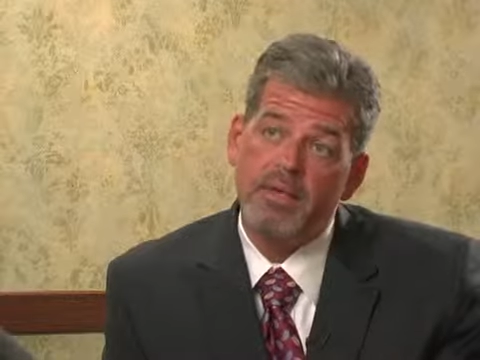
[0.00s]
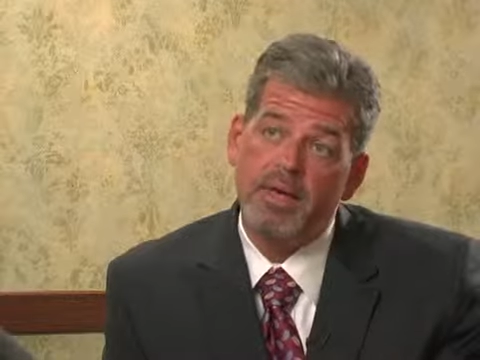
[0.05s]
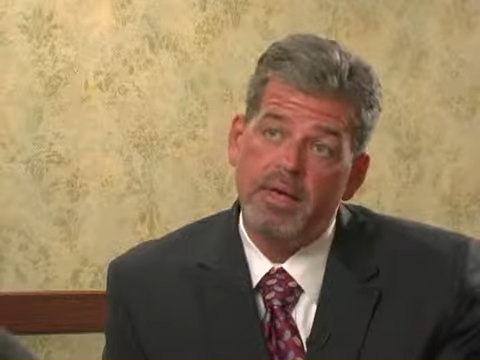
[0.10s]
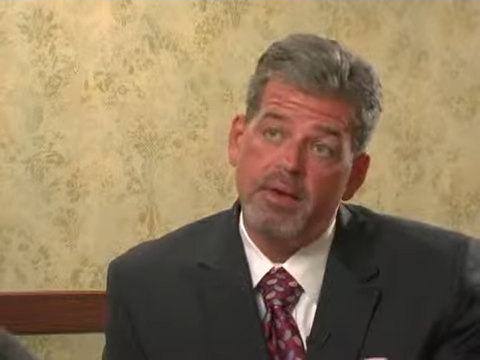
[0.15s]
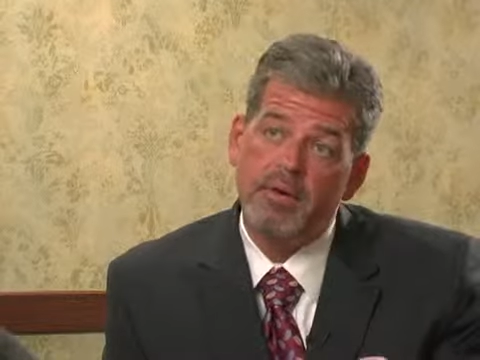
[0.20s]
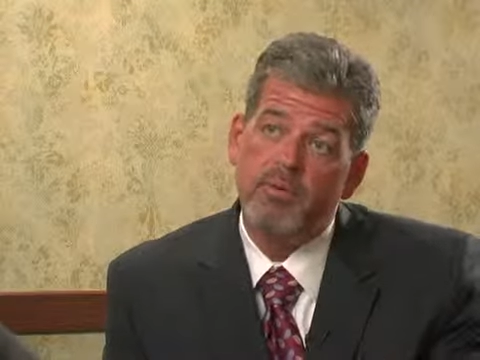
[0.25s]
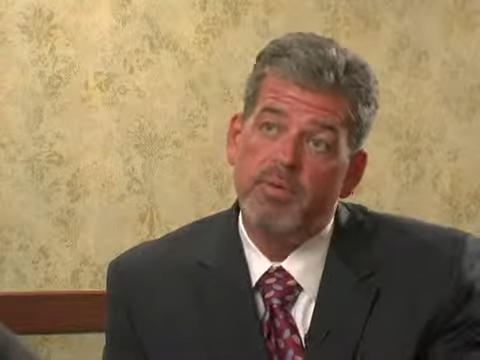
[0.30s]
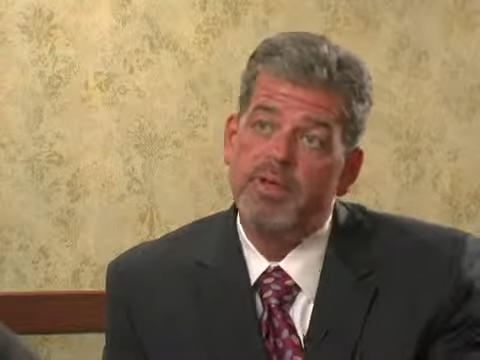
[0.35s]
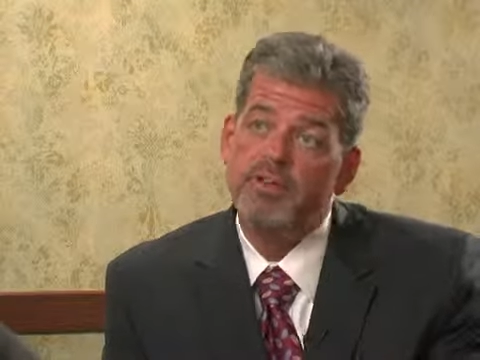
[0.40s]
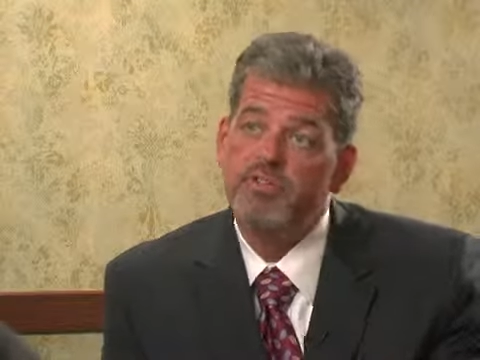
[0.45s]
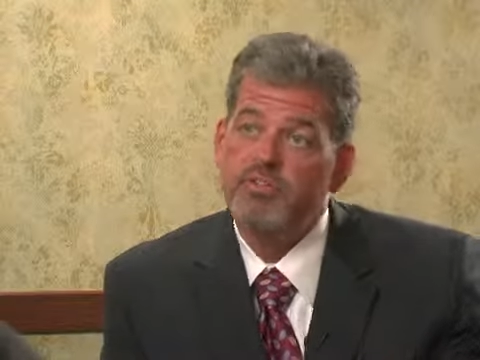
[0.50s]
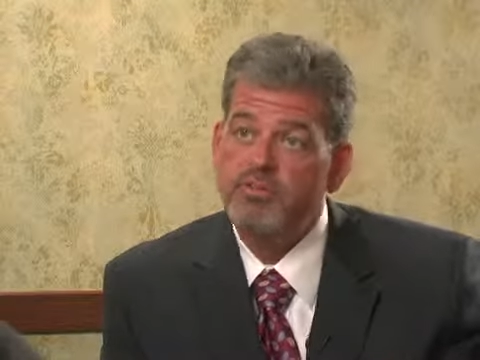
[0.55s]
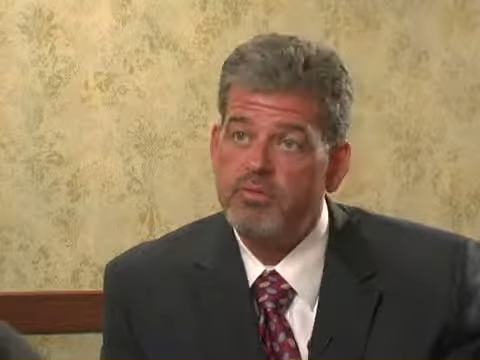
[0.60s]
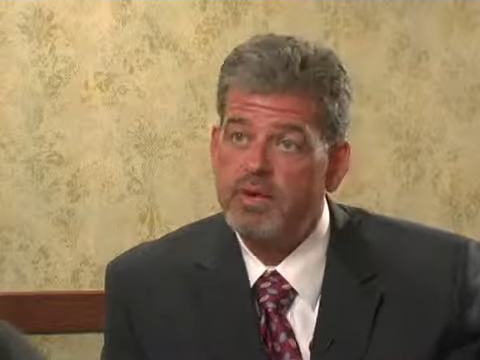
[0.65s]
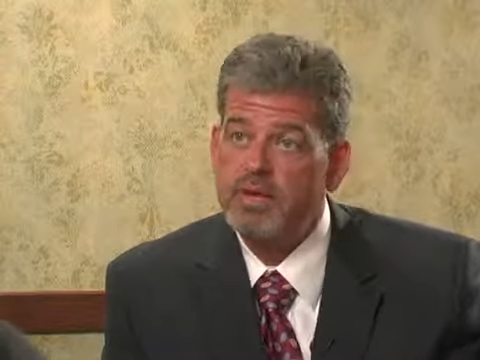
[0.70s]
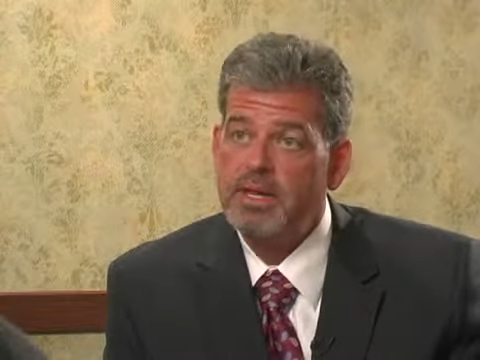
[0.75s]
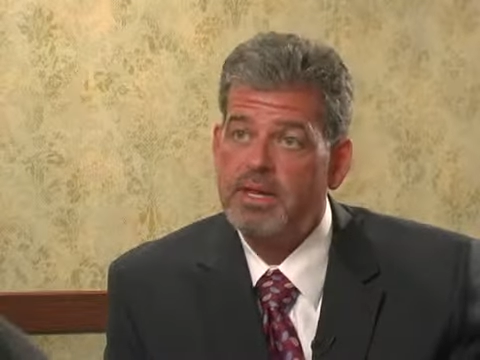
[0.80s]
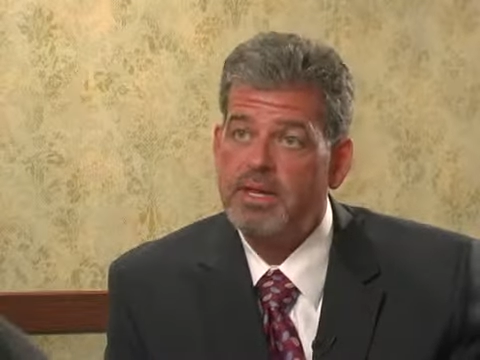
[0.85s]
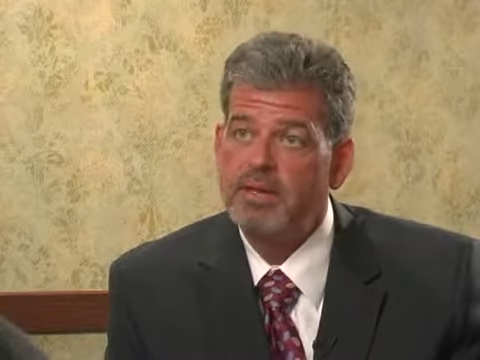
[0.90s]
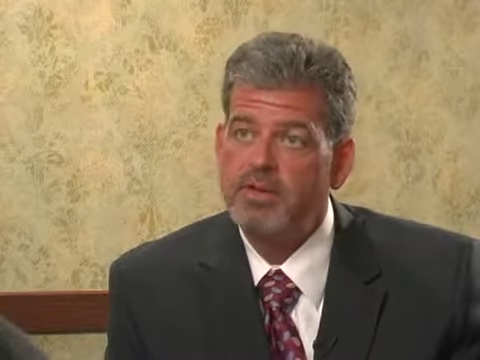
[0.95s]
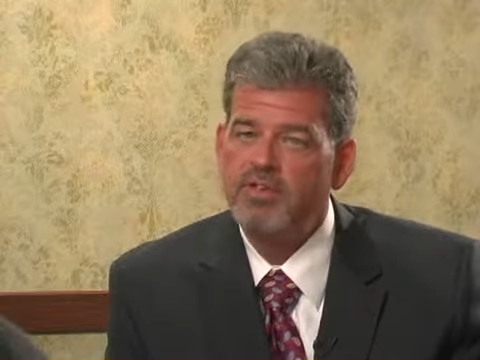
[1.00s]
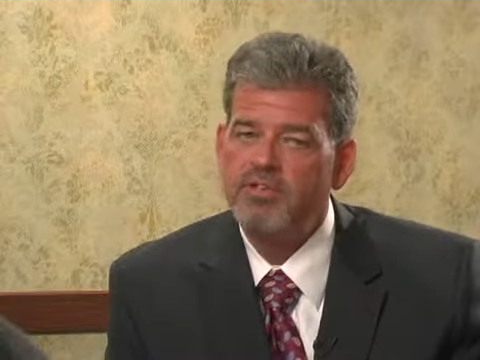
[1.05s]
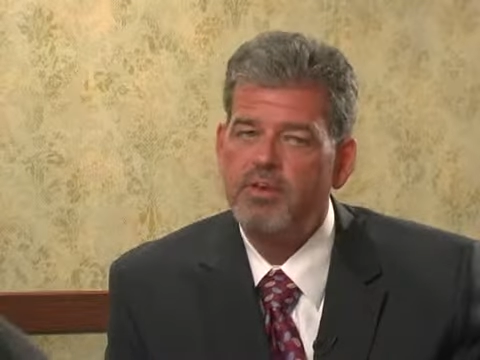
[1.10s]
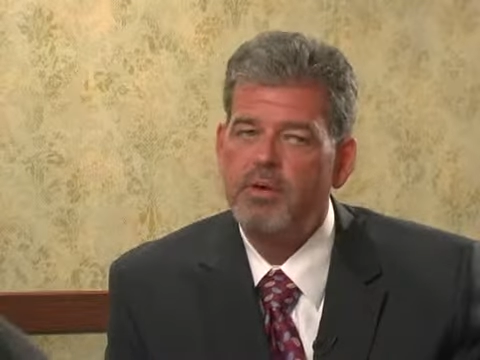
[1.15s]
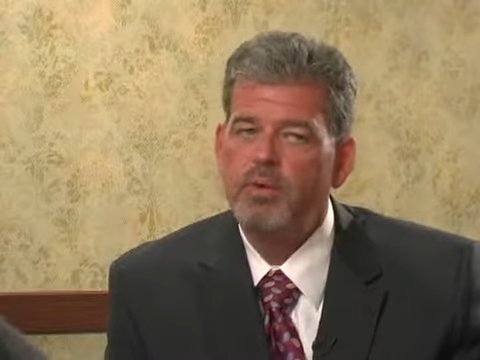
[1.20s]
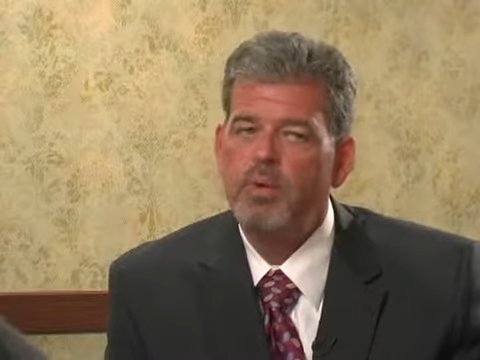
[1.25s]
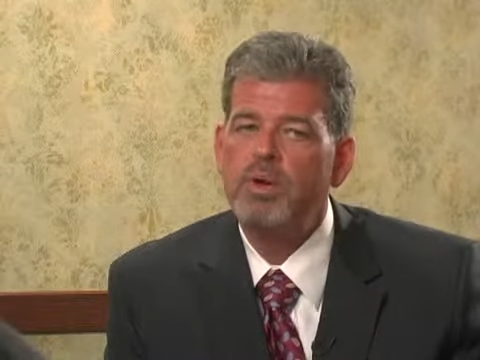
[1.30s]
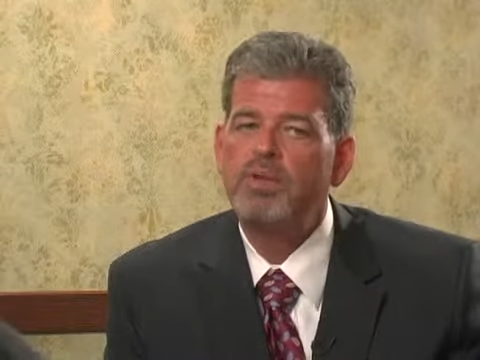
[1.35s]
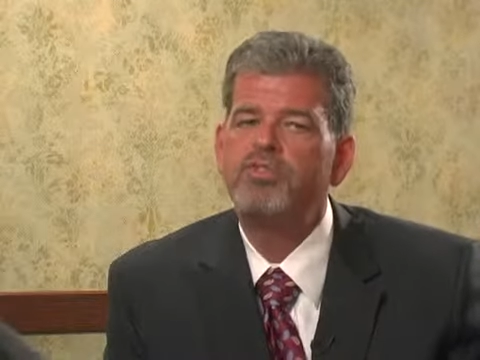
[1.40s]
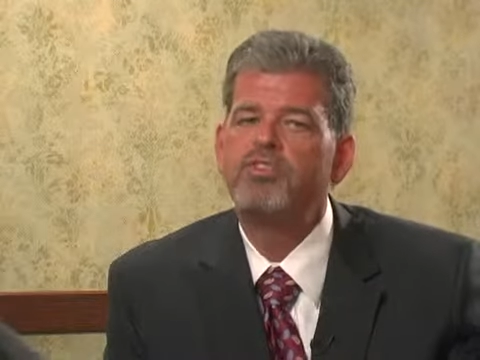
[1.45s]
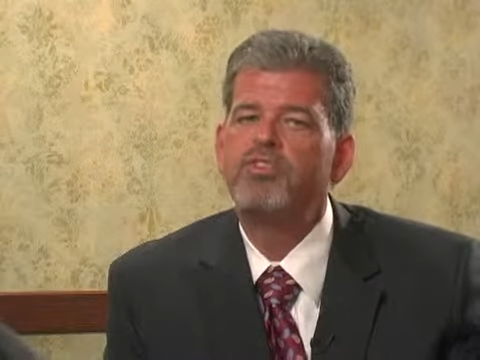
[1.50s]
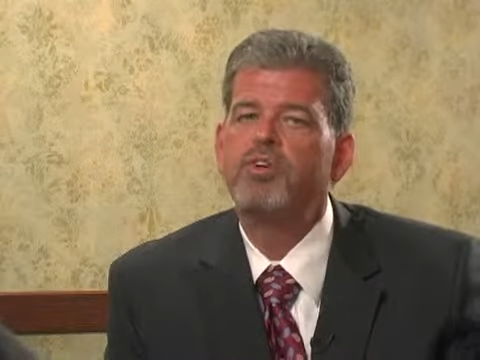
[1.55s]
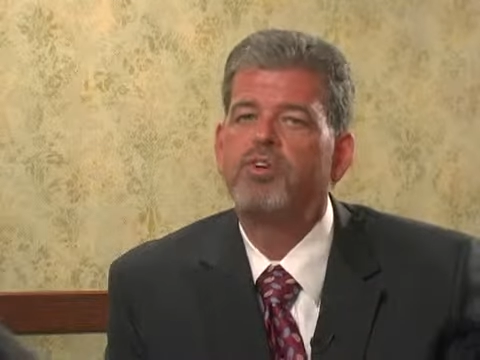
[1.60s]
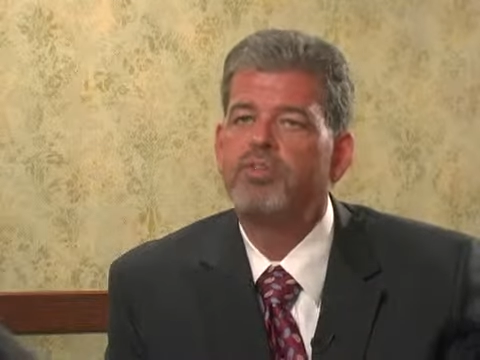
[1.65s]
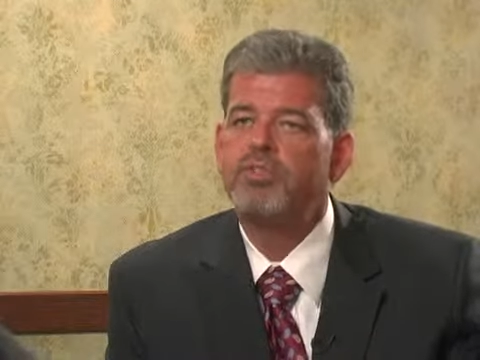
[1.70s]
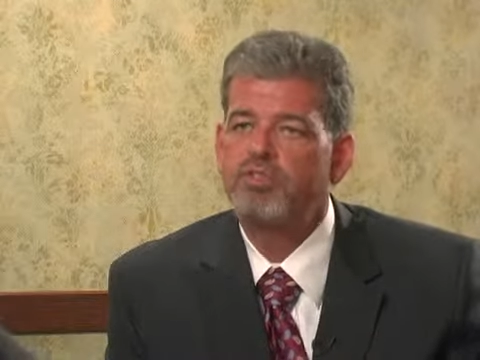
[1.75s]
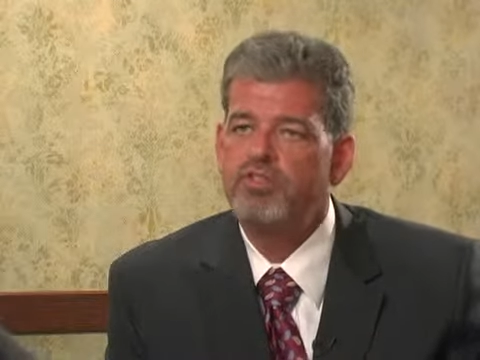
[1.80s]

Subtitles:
on a registry key to say what server